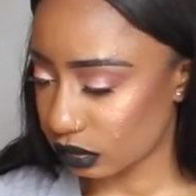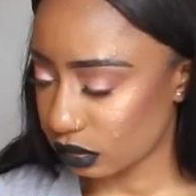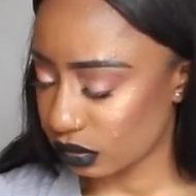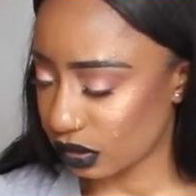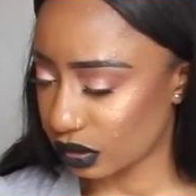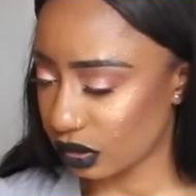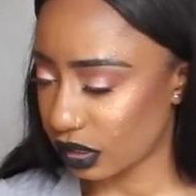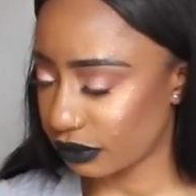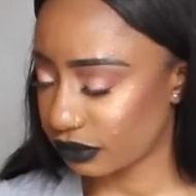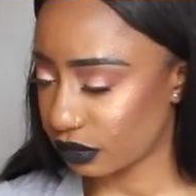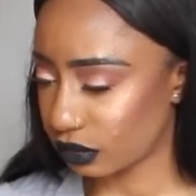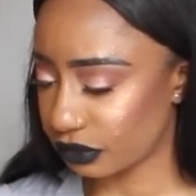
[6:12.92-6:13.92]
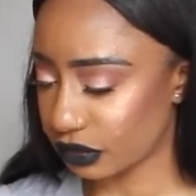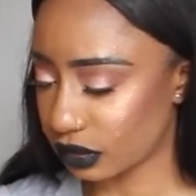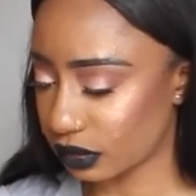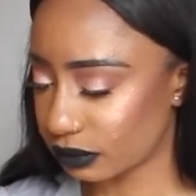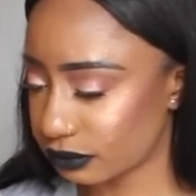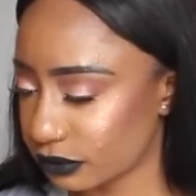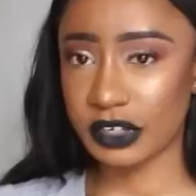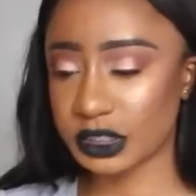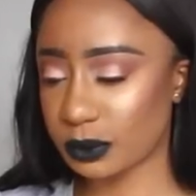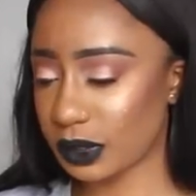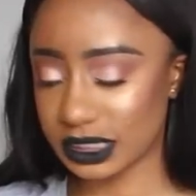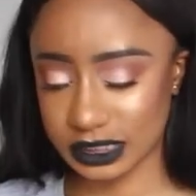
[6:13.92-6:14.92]
oh, I don't have all of it here.
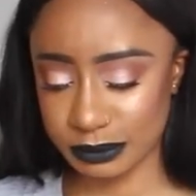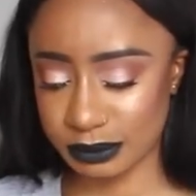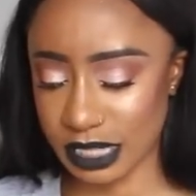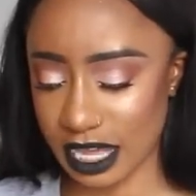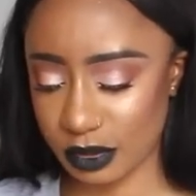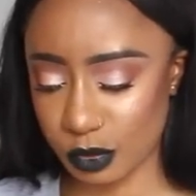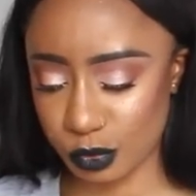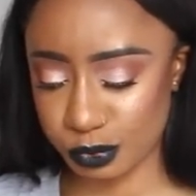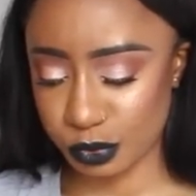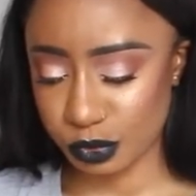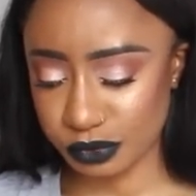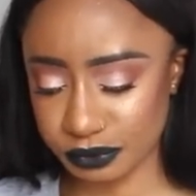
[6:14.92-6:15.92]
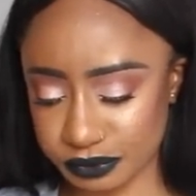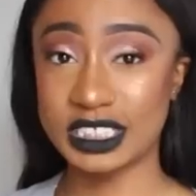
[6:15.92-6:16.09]
First one is the Black Opal.